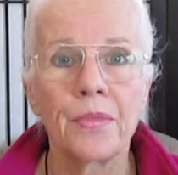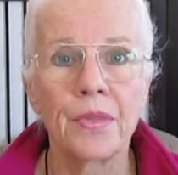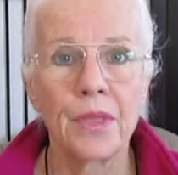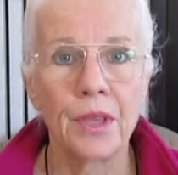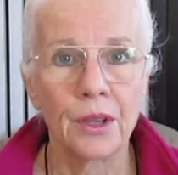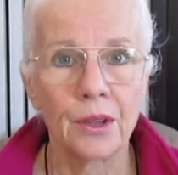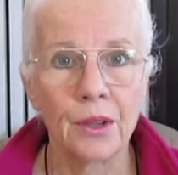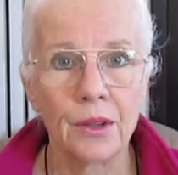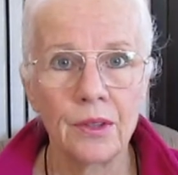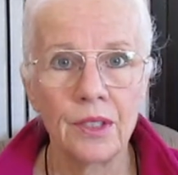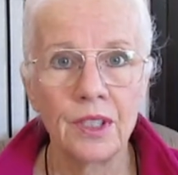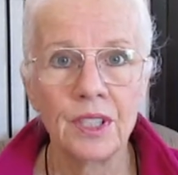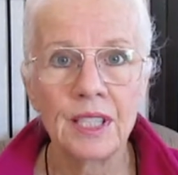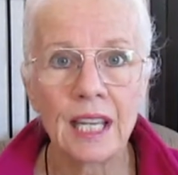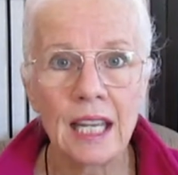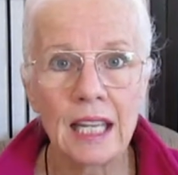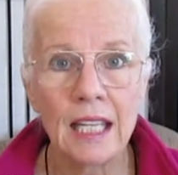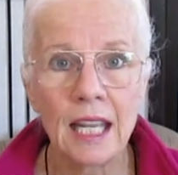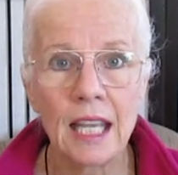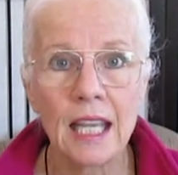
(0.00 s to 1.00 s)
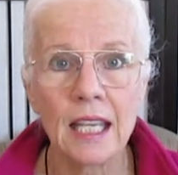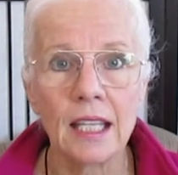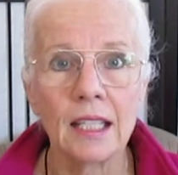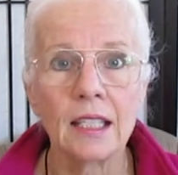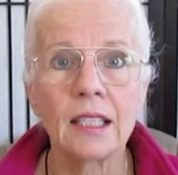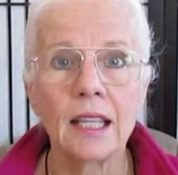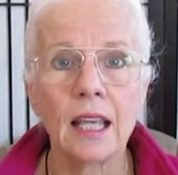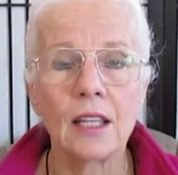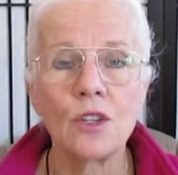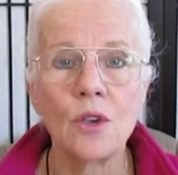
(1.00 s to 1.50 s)
the
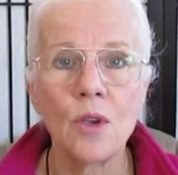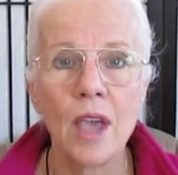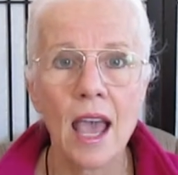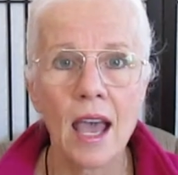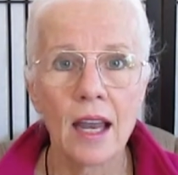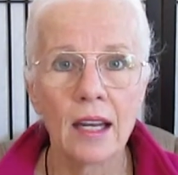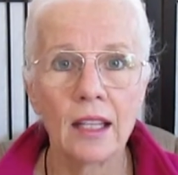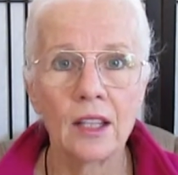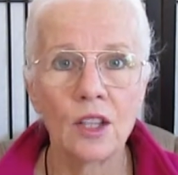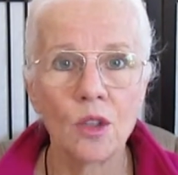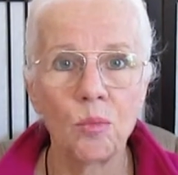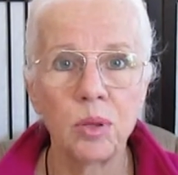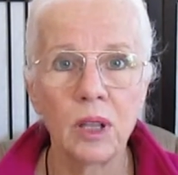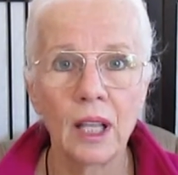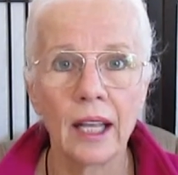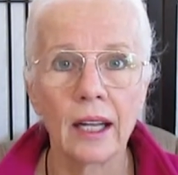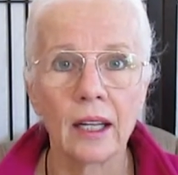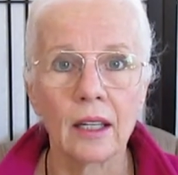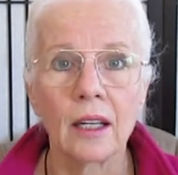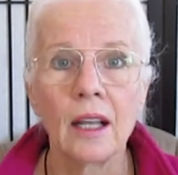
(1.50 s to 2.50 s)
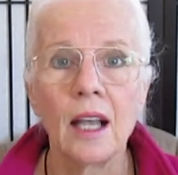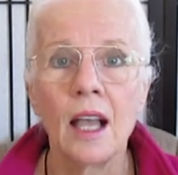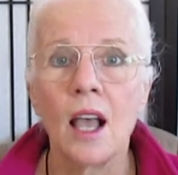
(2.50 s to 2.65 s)
CDs than you had in the player.